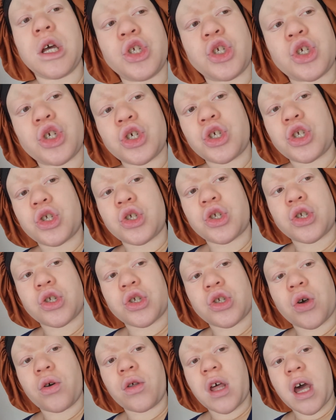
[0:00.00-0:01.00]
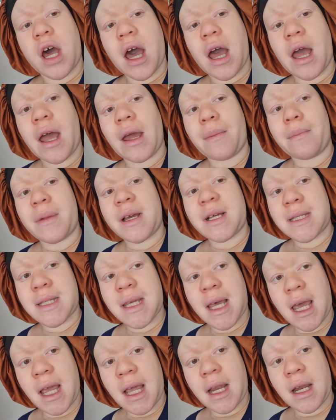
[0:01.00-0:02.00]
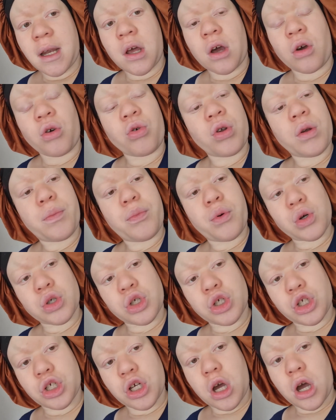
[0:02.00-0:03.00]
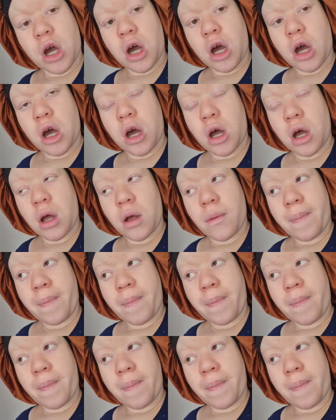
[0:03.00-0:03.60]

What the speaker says: just so that I maintain a good posture